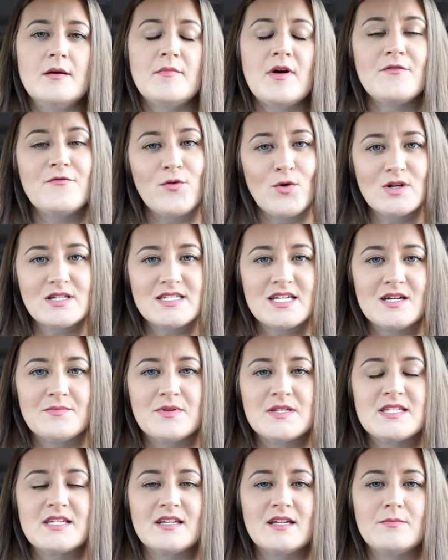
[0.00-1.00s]
My fourth
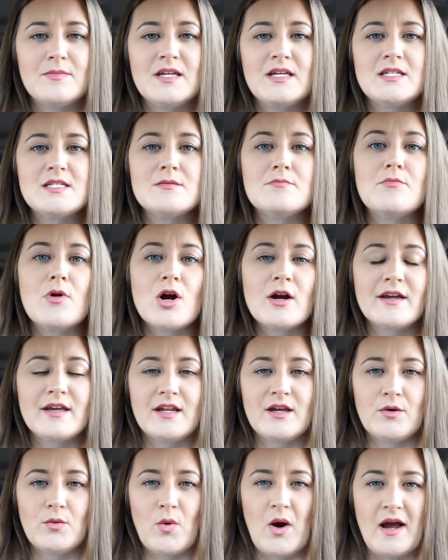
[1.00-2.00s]
tip is going to be to
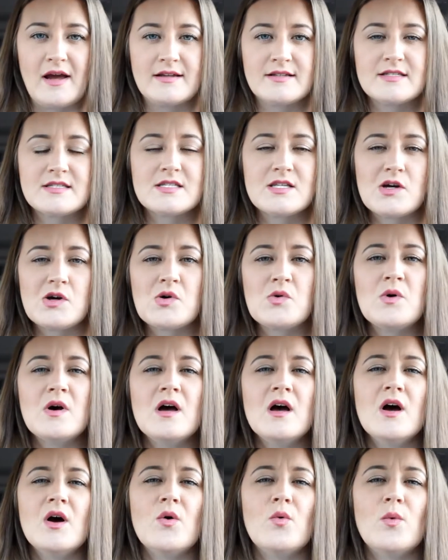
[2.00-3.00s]
market it right. So
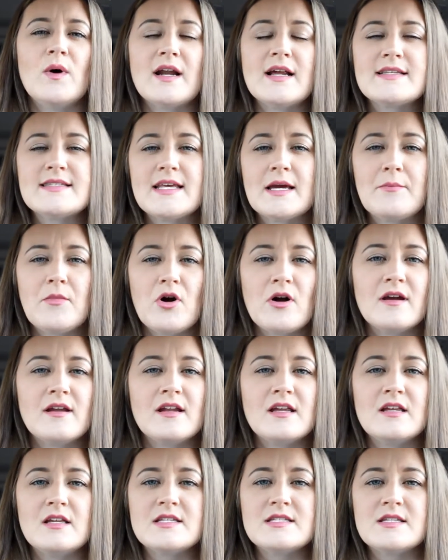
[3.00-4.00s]
when I say
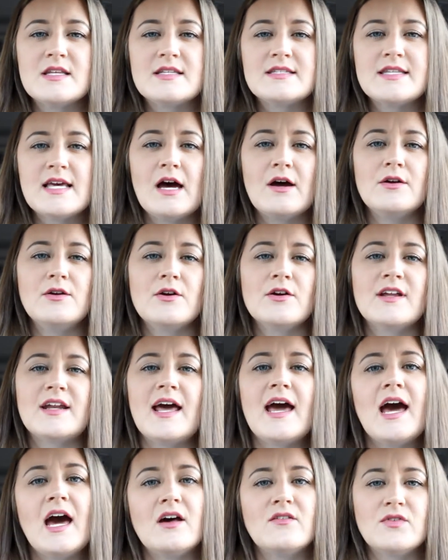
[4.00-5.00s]
market it, it's, it's how you're going
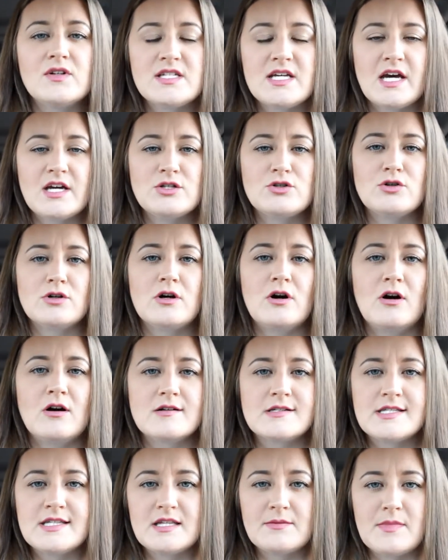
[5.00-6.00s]
to advertise your
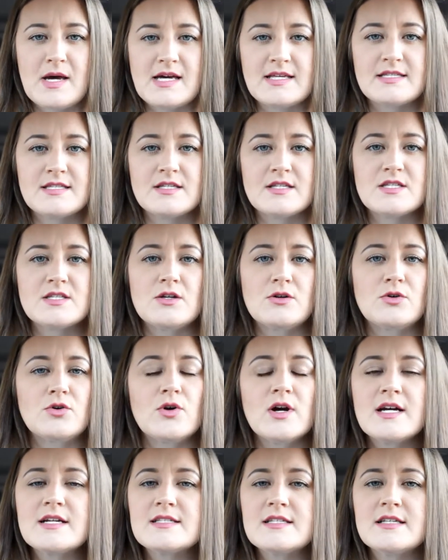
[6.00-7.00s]
car to the masses. So
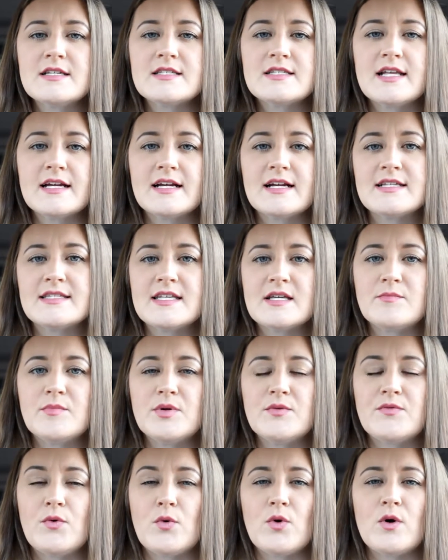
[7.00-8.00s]
Craigslist, like I said
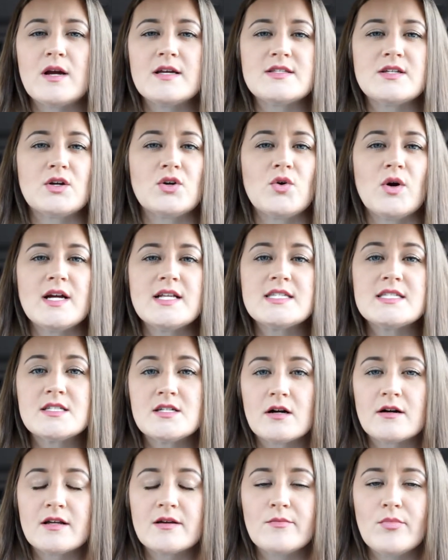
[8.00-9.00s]
before, is a great
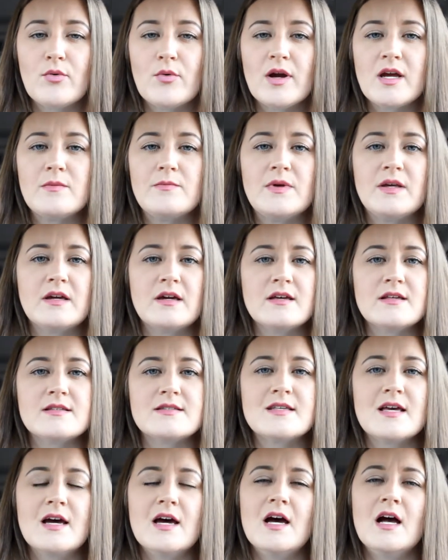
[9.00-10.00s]
starting point
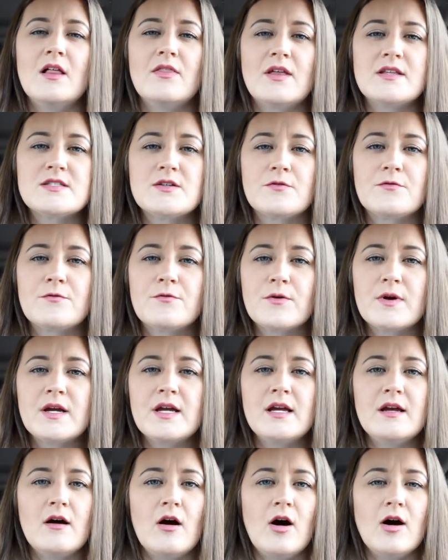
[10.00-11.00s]
because that's a
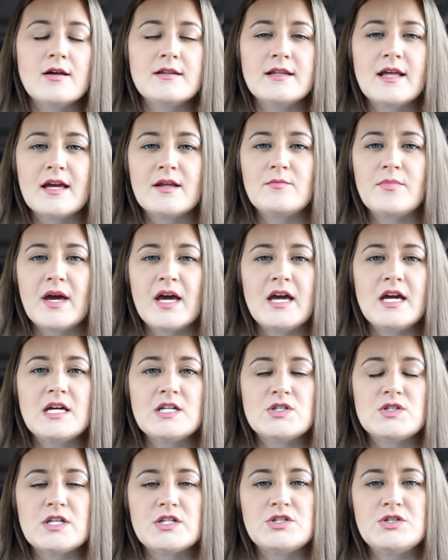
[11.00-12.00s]
free online
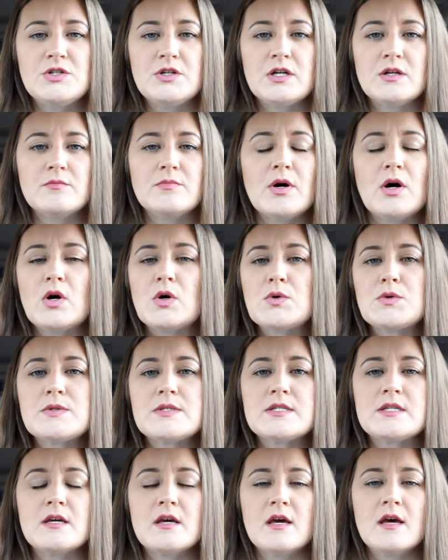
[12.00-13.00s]
page that you can
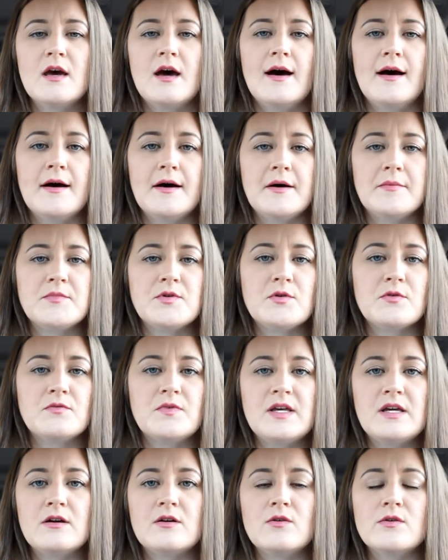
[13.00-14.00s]
post um, your
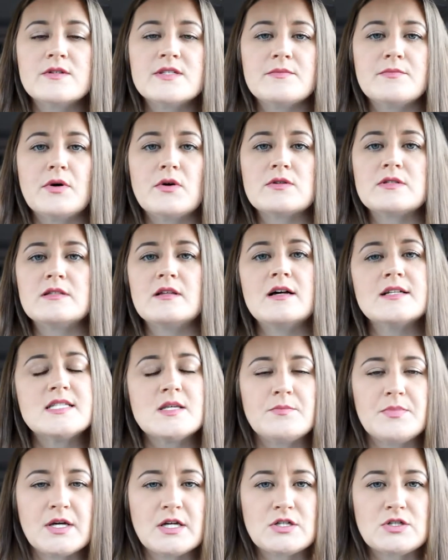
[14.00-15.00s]
vehicles and post
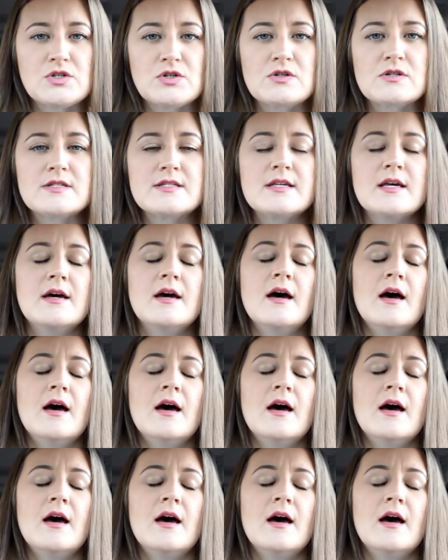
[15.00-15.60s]
lots of pictures.